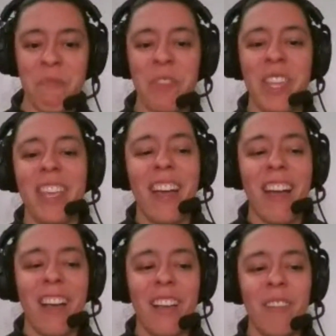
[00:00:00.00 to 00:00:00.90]
You
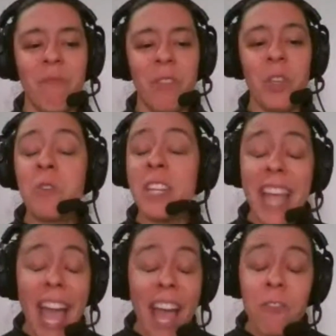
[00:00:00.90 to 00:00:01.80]
can
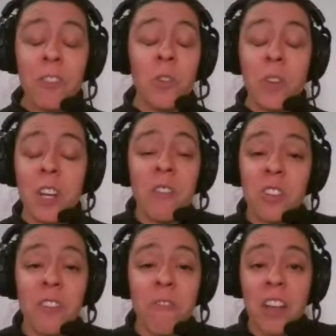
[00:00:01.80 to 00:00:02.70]
actually find your own
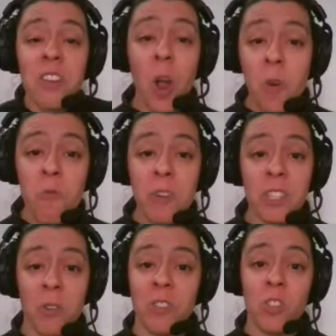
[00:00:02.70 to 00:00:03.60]
resources too,
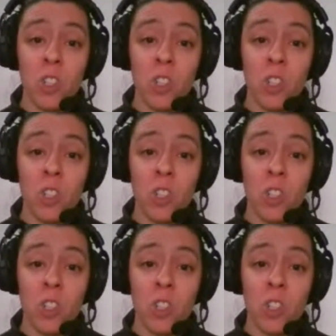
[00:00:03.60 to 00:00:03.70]
and